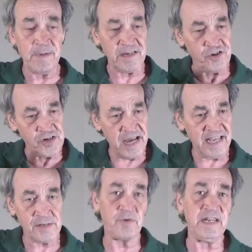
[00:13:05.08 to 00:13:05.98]
because
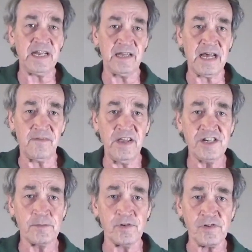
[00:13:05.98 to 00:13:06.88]
Chinese were eating a lot of
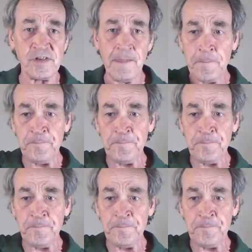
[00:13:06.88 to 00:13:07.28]
vegetables,